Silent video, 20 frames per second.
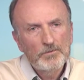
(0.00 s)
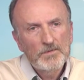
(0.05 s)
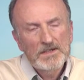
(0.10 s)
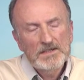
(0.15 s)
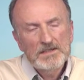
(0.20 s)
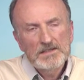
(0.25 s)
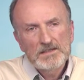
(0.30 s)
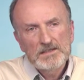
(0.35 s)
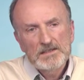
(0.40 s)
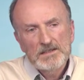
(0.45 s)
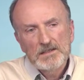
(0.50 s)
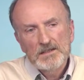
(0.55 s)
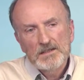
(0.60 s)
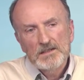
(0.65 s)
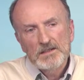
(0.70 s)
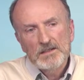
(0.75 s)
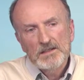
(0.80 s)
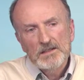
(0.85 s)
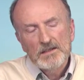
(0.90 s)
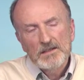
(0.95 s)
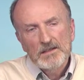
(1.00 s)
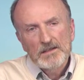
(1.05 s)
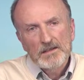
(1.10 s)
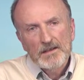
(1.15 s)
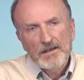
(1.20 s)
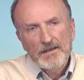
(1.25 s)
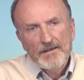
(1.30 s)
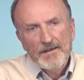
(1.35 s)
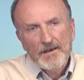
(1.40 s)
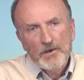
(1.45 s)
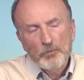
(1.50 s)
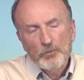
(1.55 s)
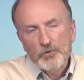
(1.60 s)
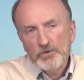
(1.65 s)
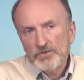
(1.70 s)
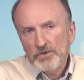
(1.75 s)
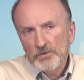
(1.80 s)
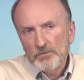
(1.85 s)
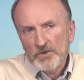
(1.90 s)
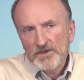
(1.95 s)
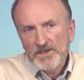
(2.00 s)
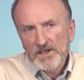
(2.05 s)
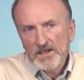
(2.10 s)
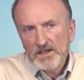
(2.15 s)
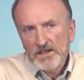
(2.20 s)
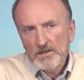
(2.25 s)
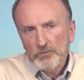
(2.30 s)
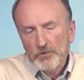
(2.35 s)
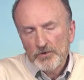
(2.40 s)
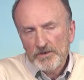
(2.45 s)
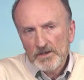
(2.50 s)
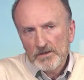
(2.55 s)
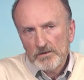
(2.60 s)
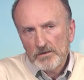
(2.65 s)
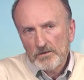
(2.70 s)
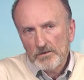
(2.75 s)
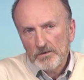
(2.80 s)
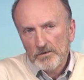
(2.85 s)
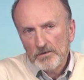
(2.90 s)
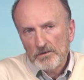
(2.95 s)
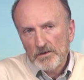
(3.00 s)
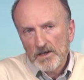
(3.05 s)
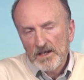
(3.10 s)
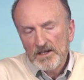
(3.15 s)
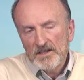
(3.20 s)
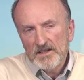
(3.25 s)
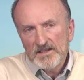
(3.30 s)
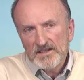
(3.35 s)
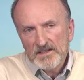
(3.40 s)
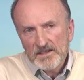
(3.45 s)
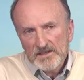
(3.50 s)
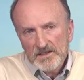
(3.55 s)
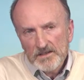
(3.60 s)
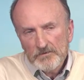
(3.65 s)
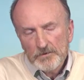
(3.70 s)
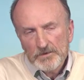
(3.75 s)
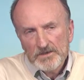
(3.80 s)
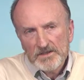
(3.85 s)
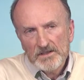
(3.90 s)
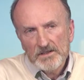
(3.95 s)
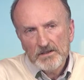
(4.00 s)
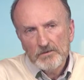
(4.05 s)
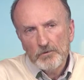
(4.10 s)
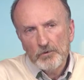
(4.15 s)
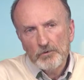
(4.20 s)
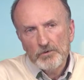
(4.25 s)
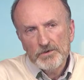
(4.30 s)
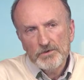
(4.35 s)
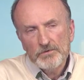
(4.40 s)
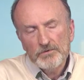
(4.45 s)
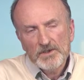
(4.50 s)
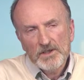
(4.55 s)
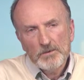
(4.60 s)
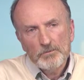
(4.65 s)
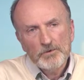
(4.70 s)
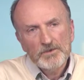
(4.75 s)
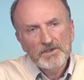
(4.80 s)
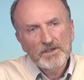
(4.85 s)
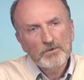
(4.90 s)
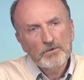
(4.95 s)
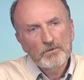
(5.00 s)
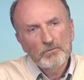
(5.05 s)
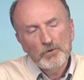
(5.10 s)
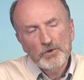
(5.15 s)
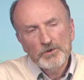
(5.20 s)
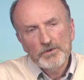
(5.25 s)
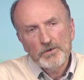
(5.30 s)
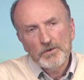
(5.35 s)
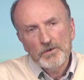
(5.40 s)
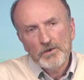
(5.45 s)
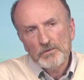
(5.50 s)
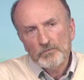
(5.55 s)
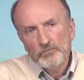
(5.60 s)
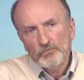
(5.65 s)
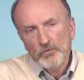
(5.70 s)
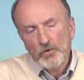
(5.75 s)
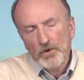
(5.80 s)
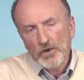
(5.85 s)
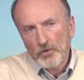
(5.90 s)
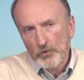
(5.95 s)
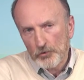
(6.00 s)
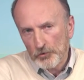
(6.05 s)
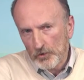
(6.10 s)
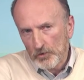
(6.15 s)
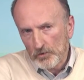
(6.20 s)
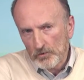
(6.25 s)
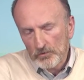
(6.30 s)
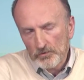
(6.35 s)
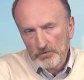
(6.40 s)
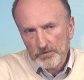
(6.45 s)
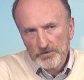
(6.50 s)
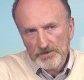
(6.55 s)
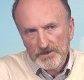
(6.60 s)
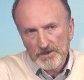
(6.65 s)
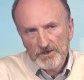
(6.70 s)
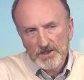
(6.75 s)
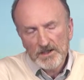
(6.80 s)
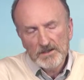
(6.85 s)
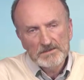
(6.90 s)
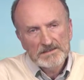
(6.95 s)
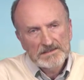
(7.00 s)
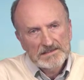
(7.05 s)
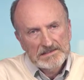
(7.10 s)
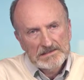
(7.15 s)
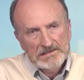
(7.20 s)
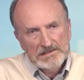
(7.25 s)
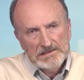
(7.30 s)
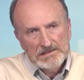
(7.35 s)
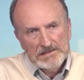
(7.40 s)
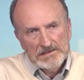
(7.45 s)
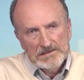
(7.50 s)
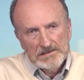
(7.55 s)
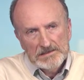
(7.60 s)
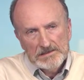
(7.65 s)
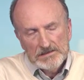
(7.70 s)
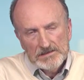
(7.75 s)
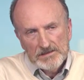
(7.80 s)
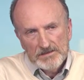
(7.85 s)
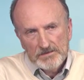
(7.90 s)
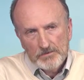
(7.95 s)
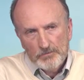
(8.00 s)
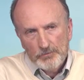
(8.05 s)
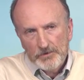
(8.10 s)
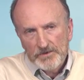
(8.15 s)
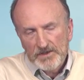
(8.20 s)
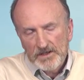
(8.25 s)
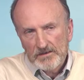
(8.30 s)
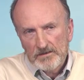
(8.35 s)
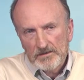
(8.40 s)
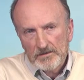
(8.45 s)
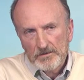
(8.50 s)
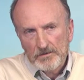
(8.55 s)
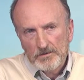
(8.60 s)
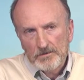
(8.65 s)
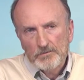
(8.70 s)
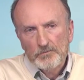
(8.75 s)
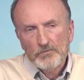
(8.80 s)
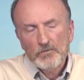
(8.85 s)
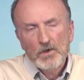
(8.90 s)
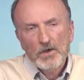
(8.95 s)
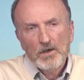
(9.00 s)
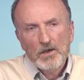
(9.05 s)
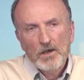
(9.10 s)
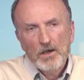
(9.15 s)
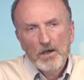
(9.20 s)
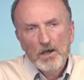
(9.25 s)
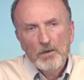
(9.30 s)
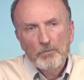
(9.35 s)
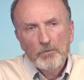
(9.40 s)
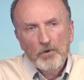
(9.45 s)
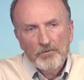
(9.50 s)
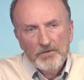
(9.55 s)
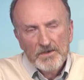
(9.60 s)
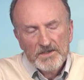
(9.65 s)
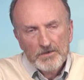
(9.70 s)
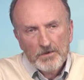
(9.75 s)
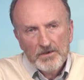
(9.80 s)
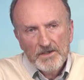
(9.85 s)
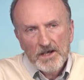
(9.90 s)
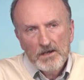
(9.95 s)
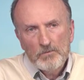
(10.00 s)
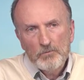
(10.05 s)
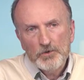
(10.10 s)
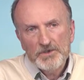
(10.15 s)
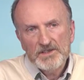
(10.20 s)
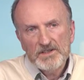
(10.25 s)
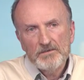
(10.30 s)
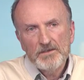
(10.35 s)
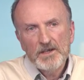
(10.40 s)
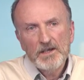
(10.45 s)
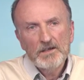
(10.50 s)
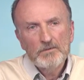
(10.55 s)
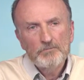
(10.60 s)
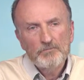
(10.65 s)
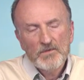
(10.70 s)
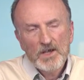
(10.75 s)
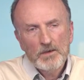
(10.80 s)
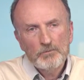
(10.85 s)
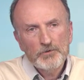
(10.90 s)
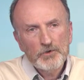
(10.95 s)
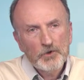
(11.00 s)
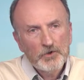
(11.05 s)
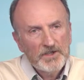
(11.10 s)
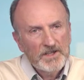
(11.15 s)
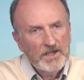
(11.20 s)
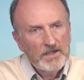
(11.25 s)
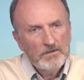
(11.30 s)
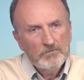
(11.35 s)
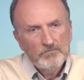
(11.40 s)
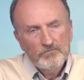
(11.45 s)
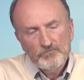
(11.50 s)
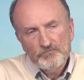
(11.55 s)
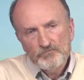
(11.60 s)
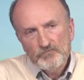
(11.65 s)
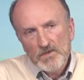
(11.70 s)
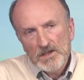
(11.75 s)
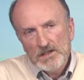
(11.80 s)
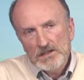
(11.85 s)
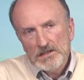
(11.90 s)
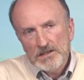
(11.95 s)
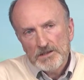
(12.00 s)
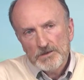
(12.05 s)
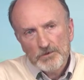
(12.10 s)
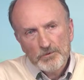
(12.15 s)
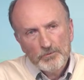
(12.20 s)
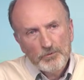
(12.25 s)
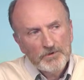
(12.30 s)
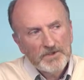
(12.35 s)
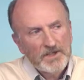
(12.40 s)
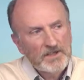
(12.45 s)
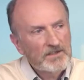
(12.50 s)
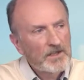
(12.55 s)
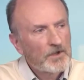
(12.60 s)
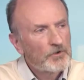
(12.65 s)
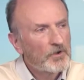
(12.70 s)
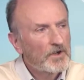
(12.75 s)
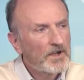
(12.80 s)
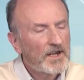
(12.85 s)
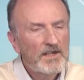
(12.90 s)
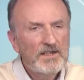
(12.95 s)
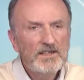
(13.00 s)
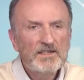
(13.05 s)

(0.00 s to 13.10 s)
It can, it could be a pioneer, a very motivated professional, or a uh, counseling uh, body, or possibly an environmental organization who thought